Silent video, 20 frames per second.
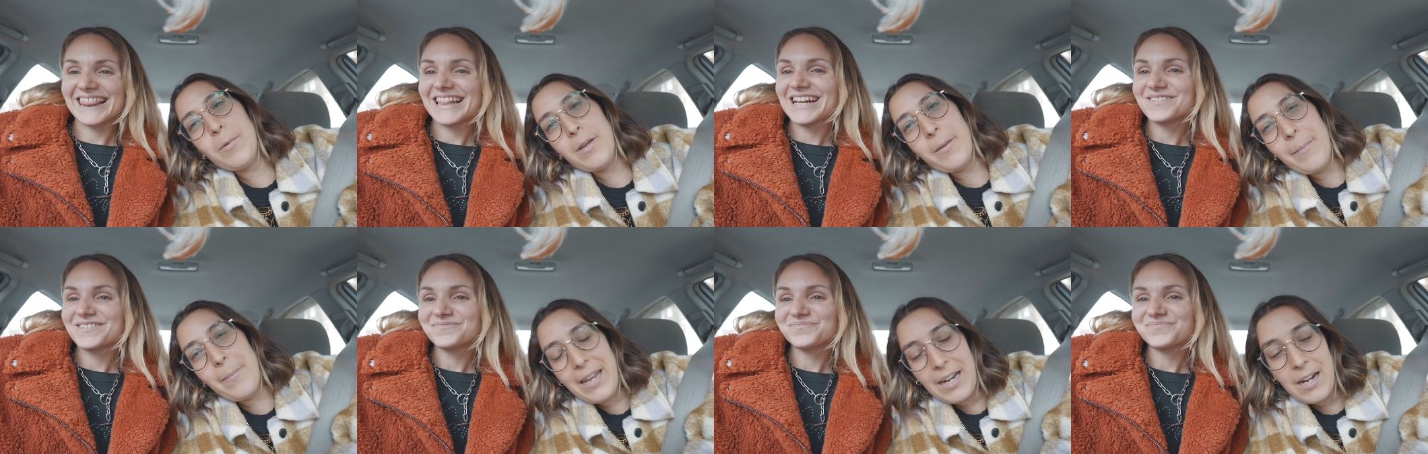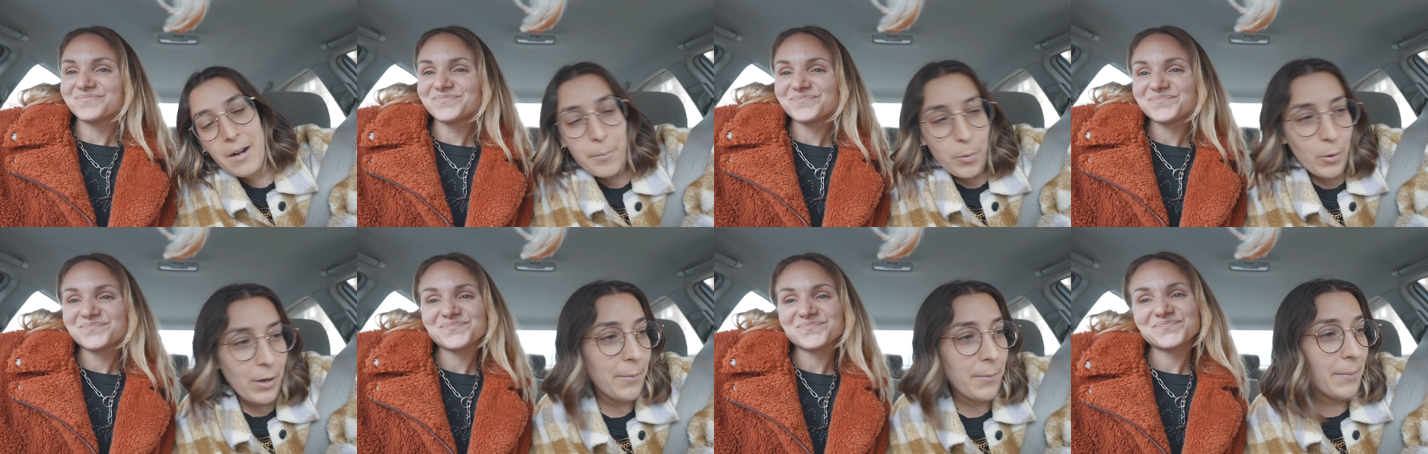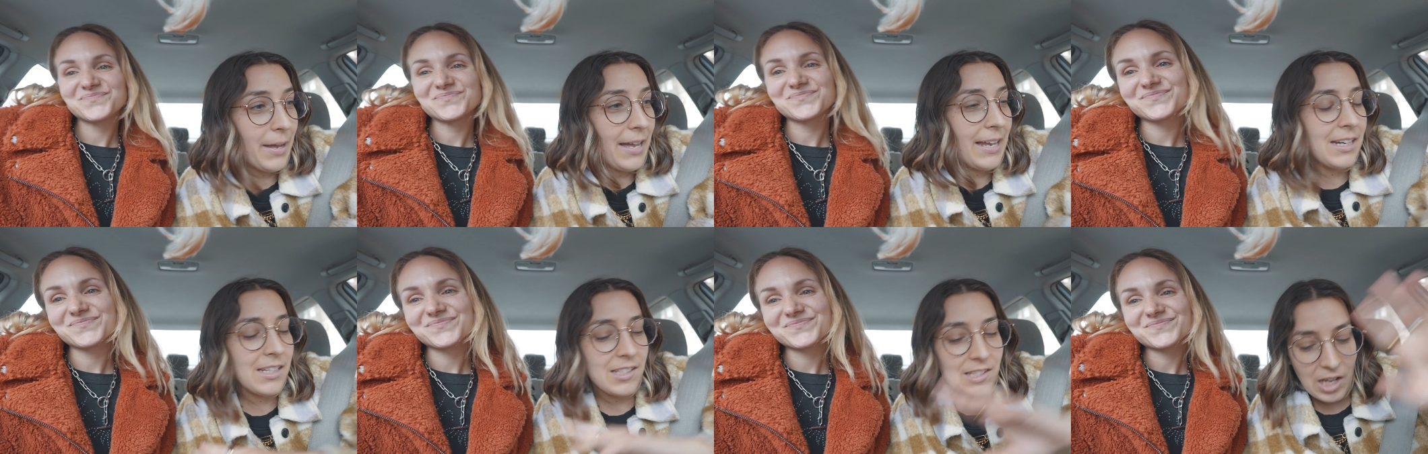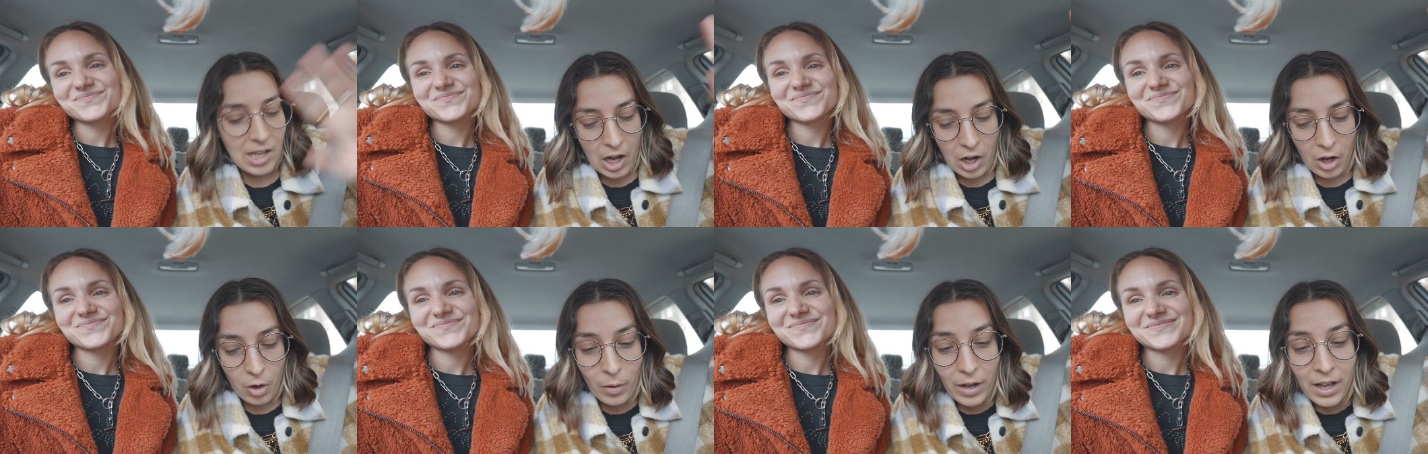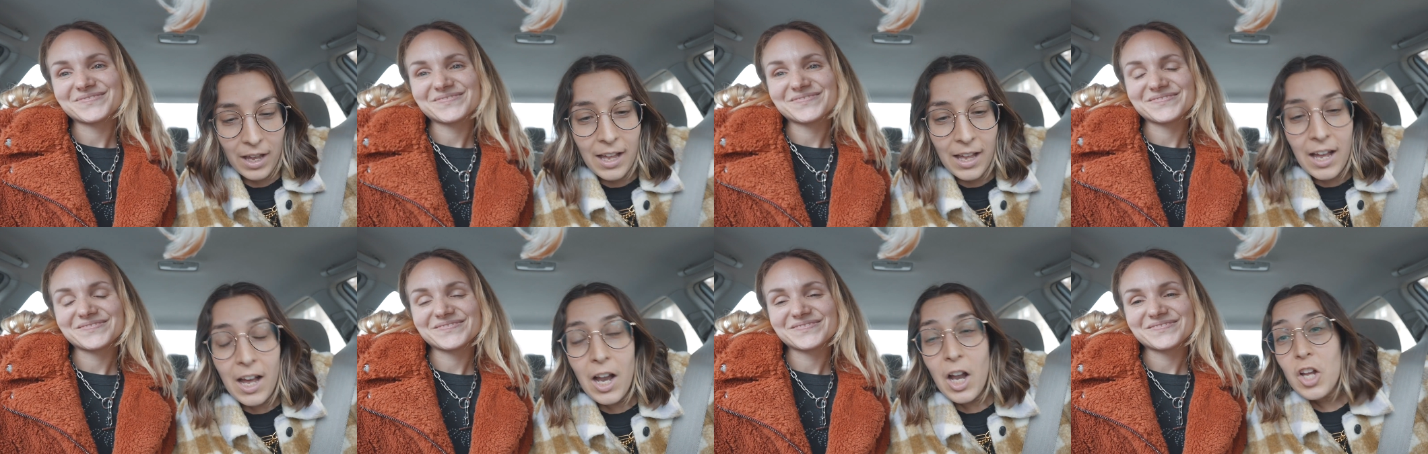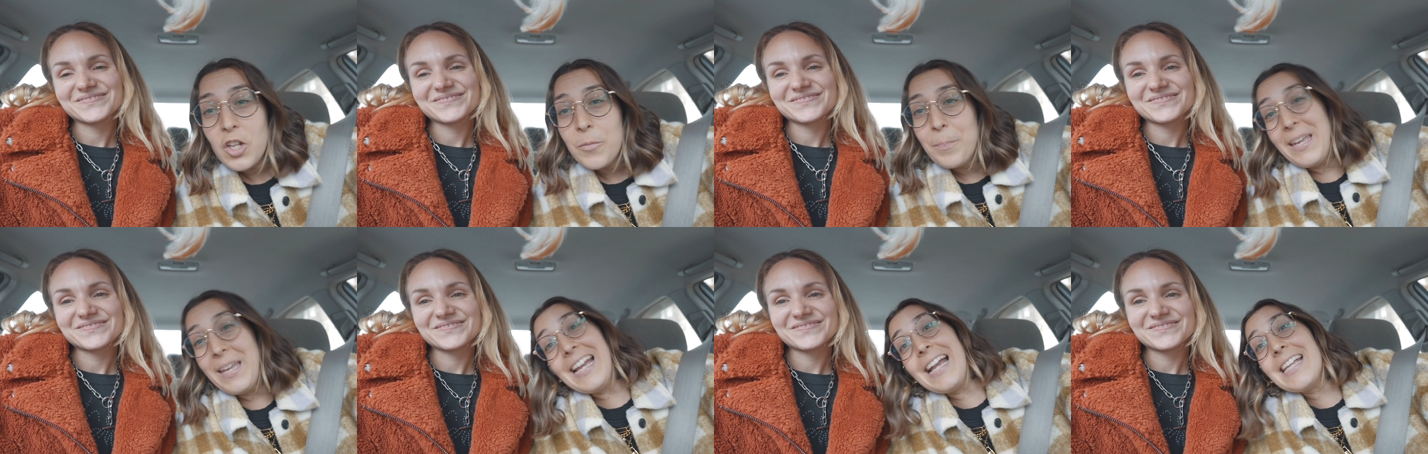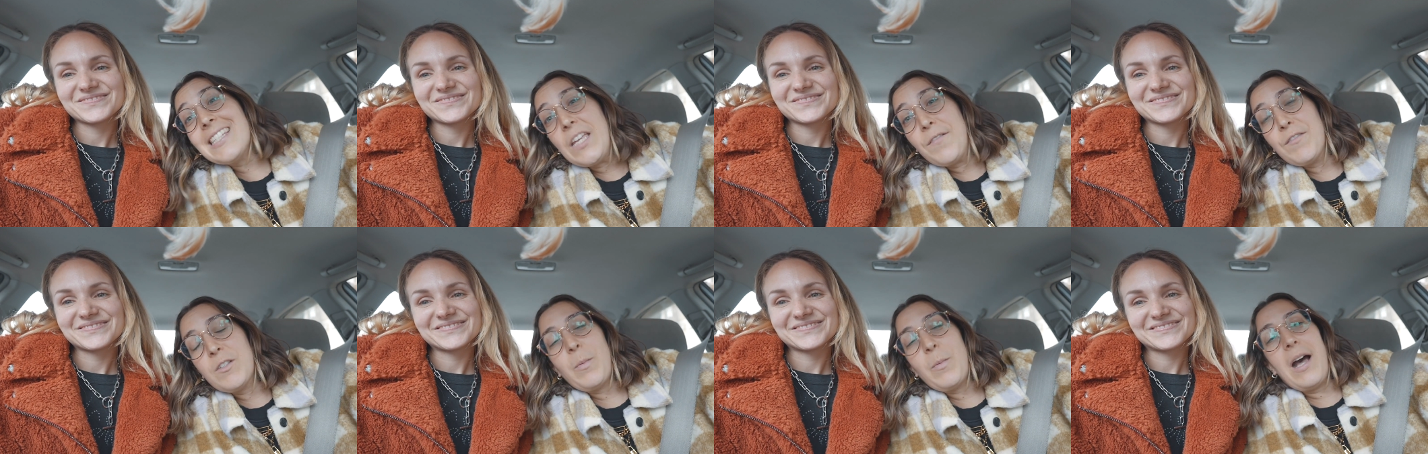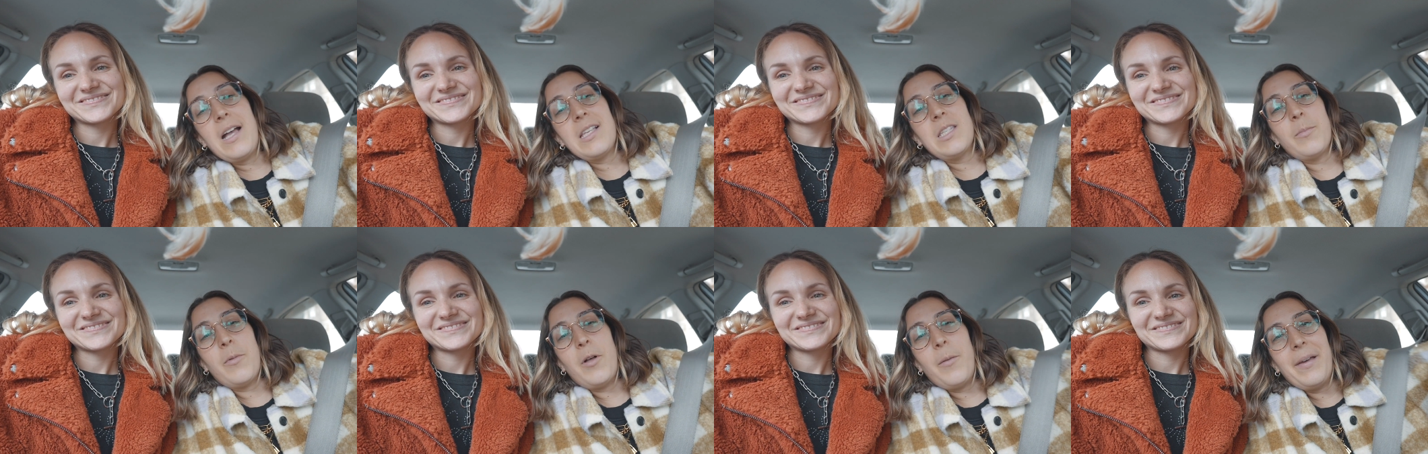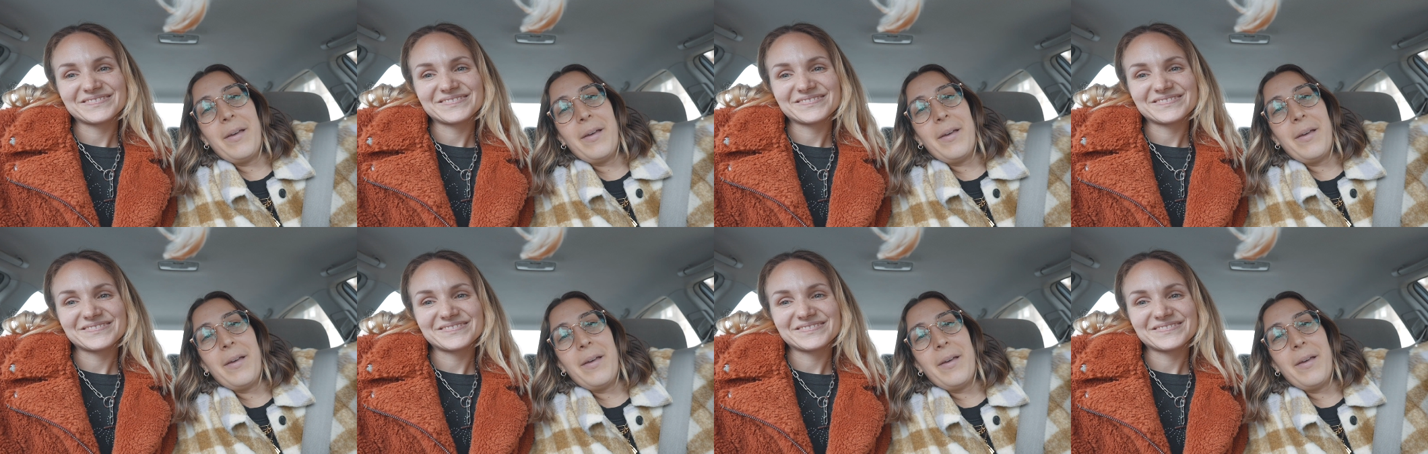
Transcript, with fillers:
Speaker 1: We made an appointment, so being as safe as possible.